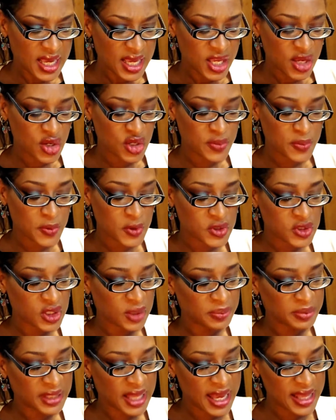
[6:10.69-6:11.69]
You're supposed to
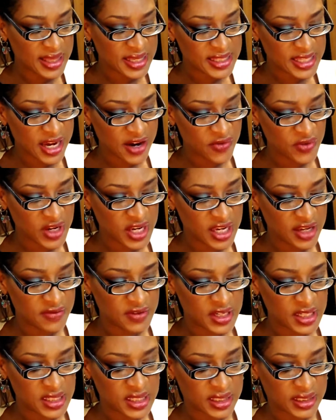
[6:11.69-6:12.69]
apply this every
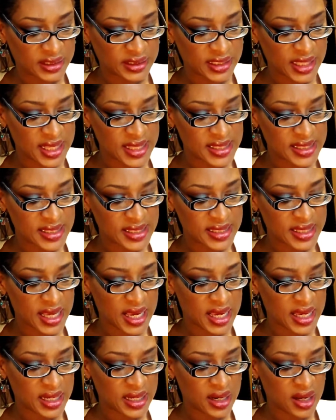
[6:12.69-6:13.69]
evening to cleanse
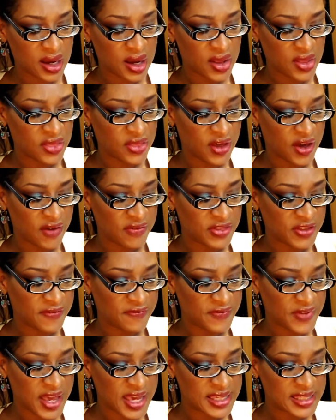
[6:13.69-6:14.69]
skin of the
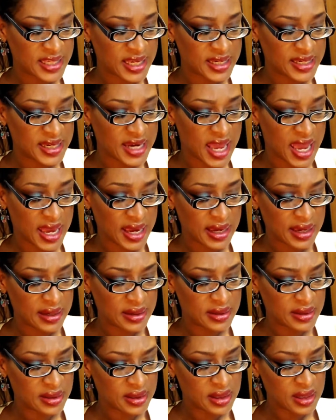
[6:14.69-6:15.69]
face and neck.
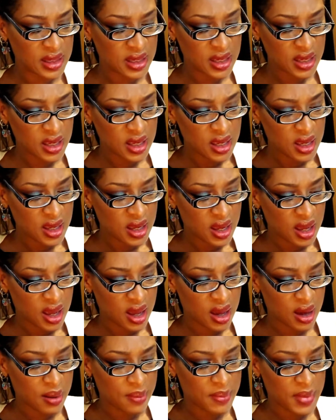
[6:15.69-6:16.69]

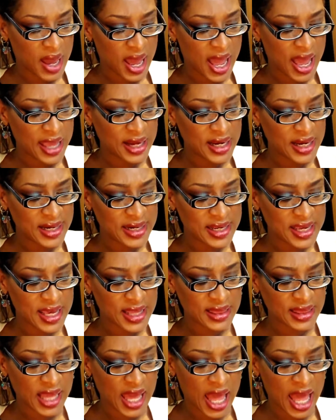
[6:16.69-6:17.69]
I didn't
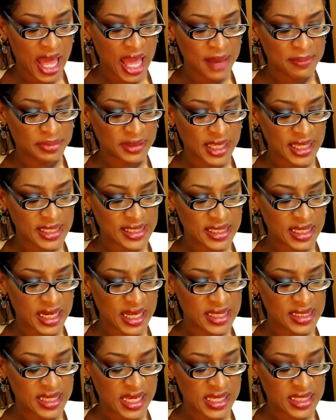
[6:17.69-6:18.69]
get the Eye Blessing
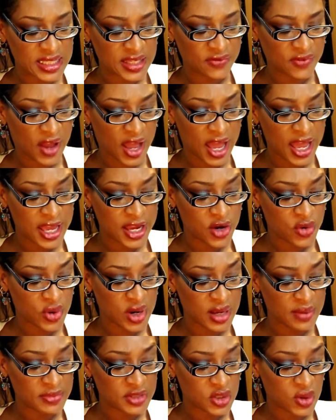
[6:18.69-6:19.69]
Intensive Eye
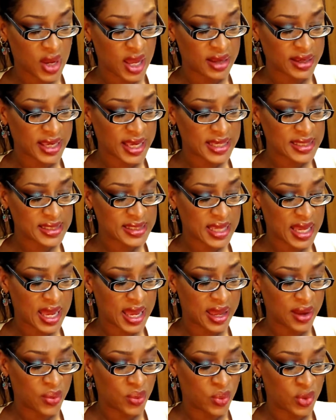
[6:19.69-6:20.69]
Cream, so I guess
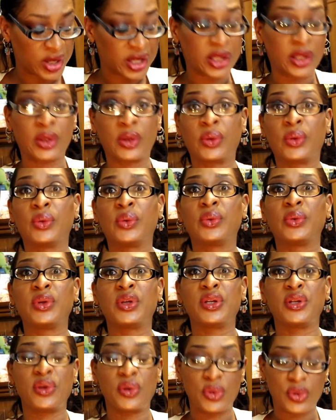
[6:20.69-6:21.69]
I will
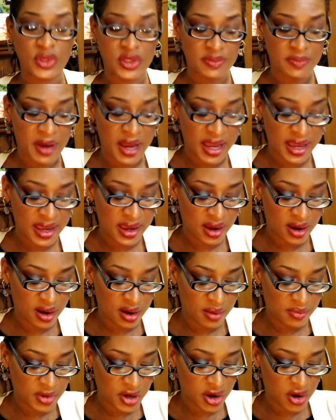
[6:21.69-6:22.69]
use my
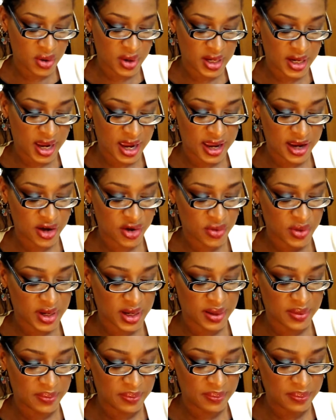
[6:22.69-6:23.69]
current eye
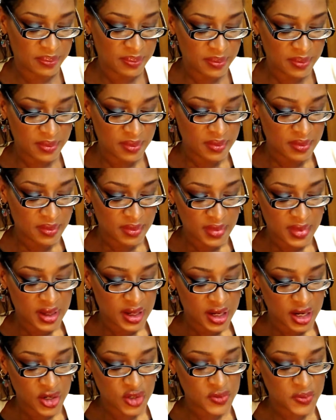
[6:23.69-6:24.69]
cream.
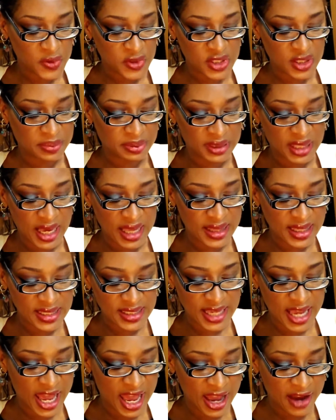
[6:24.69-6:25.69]
You're supposed to apply
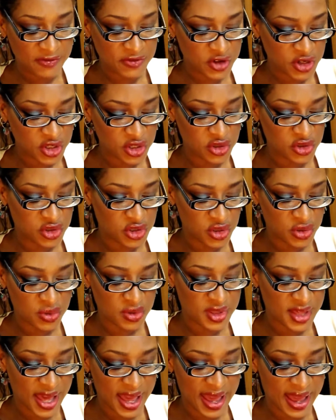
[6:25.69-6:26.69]
this after you do
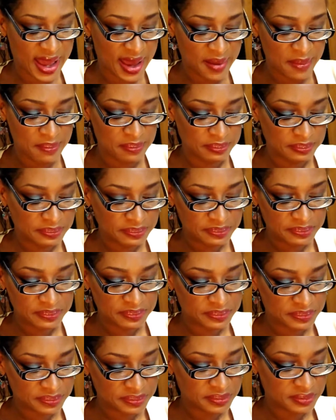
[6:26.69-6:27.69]
that.
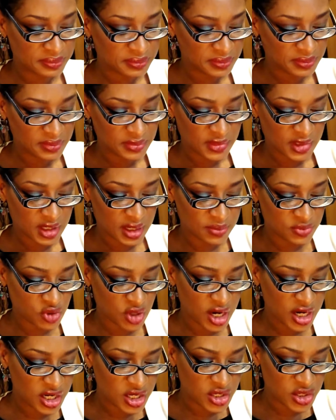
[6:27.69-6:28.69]
I'm
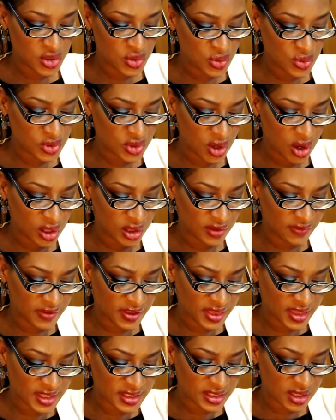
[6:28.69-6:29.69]
trying to use all of
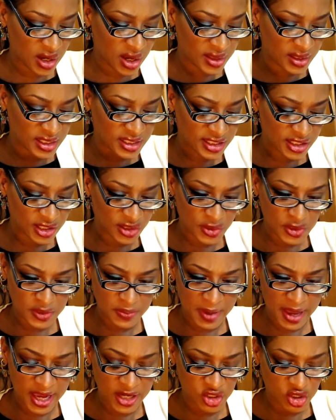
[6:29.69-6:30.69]
it that's on this little
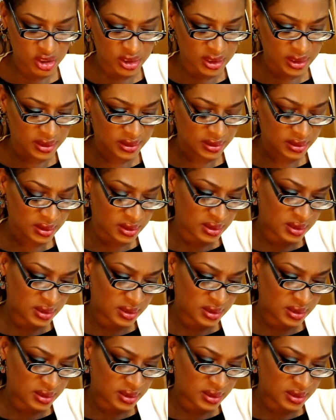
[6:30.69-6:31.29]
spatula.